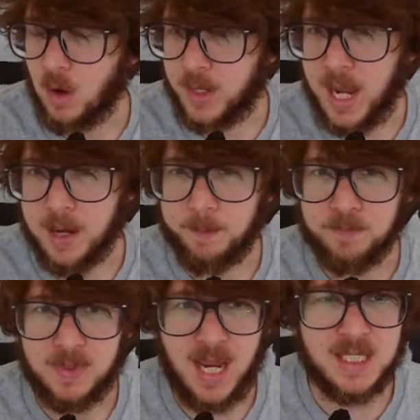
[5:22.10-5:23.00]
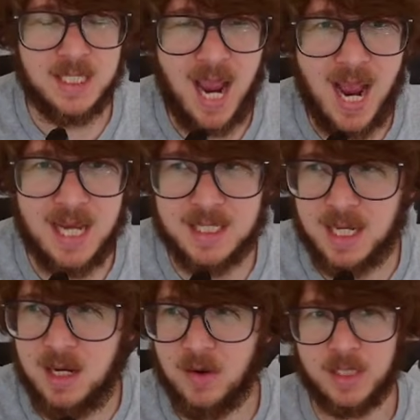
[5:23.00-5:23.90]
Okay, next task
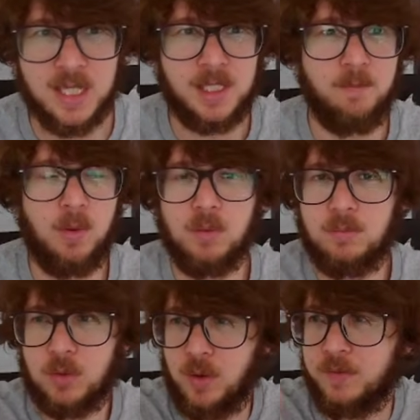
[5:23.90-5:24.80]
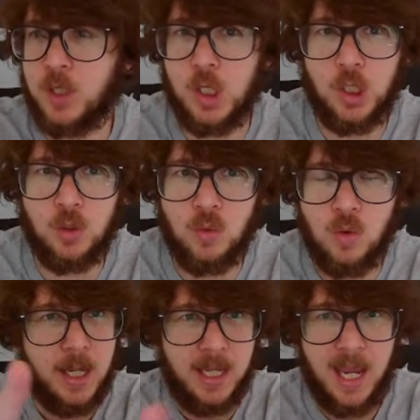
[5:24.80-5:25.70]
here is a simple sort of to-do
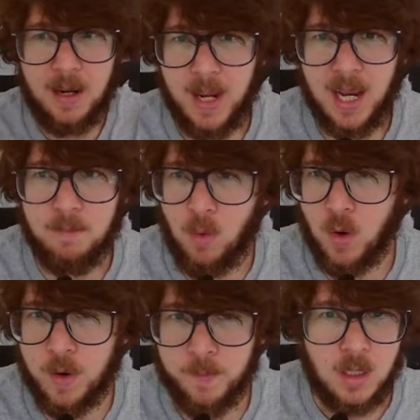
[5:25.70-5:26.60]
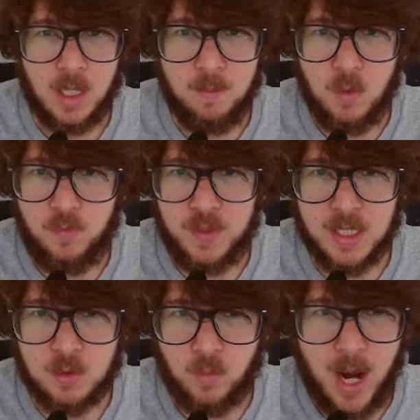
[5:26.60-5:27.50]
Kanban board. Can move
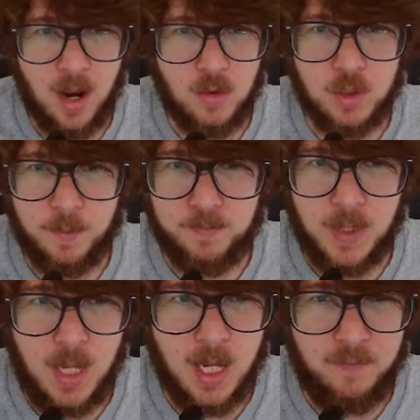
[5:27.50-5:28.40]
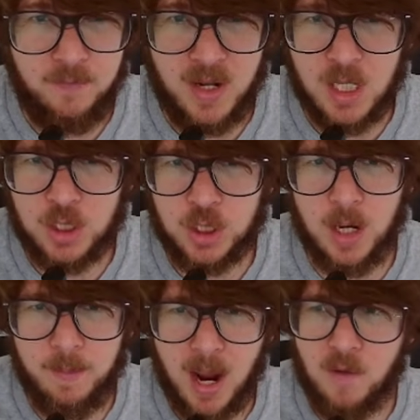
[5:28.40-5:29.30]
things around. It finished in
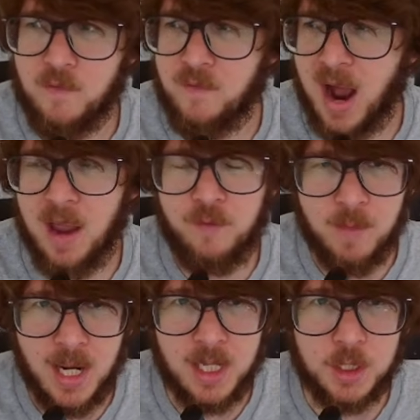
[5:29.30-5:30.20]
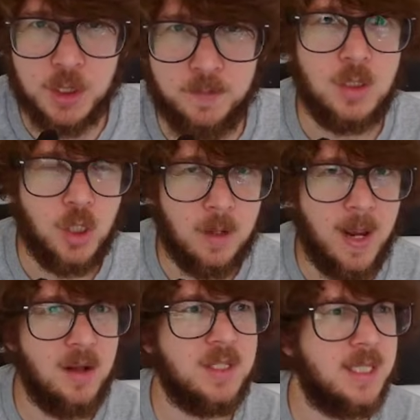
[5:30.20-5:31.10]
about 5 minutes, took
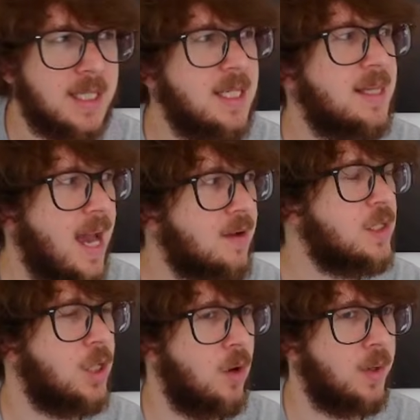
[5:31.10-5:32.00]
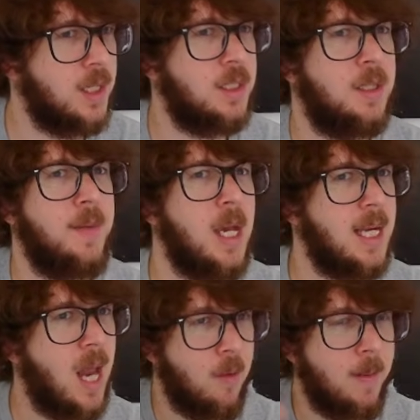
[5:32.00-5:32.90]
about 60,000 tokens.
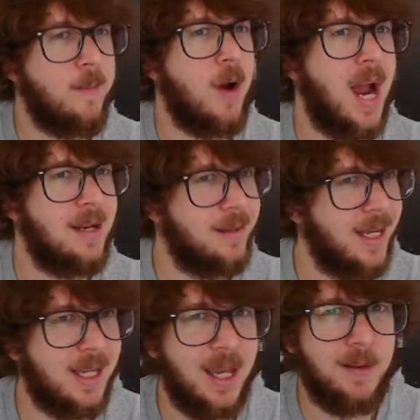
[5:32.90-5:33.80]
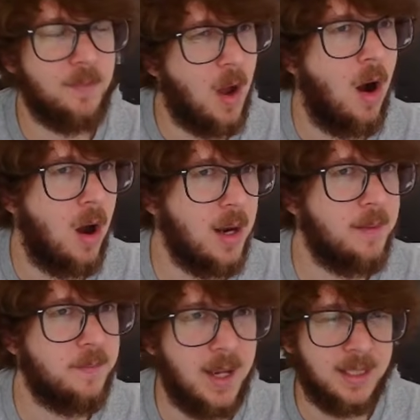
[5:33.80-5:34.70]
Now remember, I had thinking on
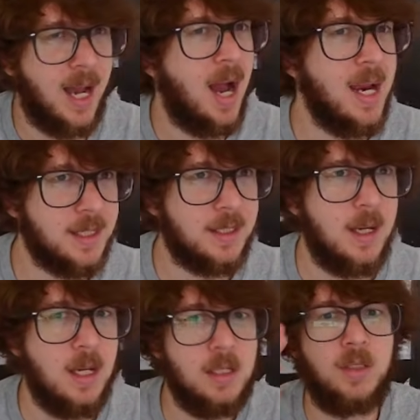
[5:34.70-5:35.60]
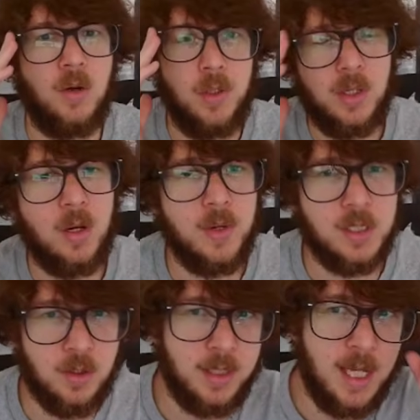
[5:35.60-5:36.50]
at the highest, so you can always
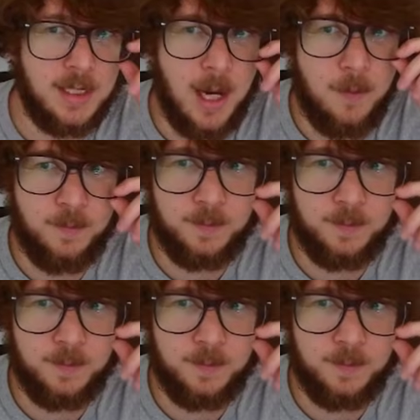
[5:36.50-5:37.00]
turn that down.